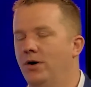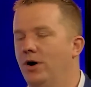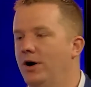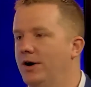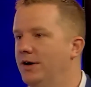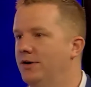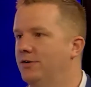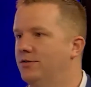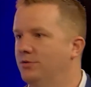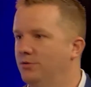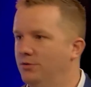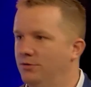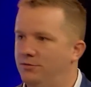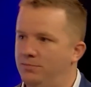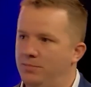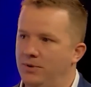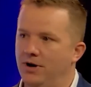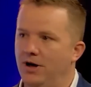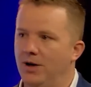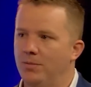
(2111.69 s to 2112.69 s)
I need to
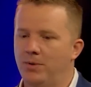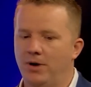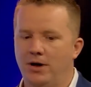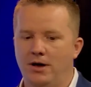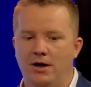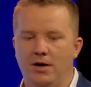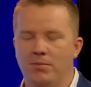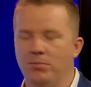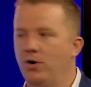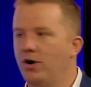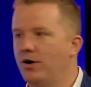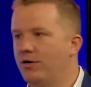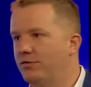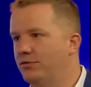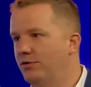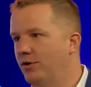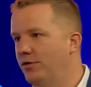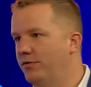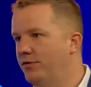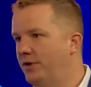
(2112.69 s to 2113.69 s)
spin up a
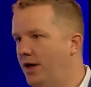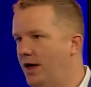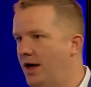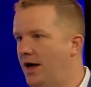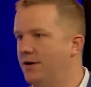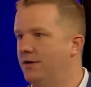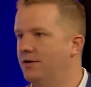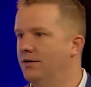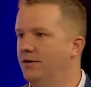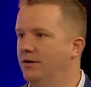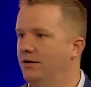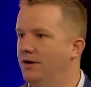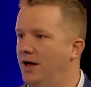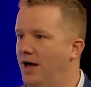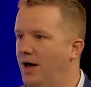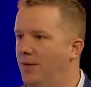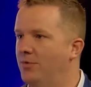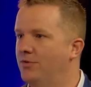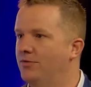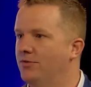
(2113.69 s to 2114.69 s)
Microsoft and an
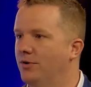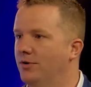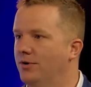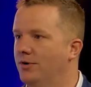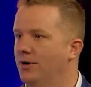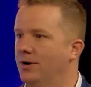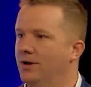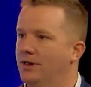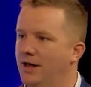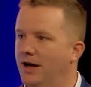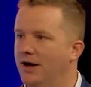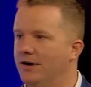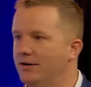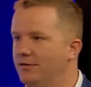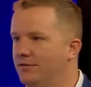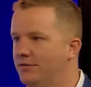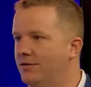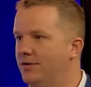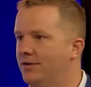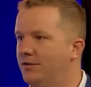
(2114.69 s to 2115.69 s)
Amazon cloud
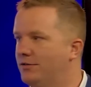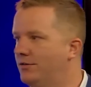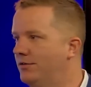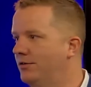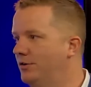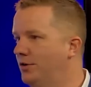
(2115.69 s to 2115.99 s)
instance,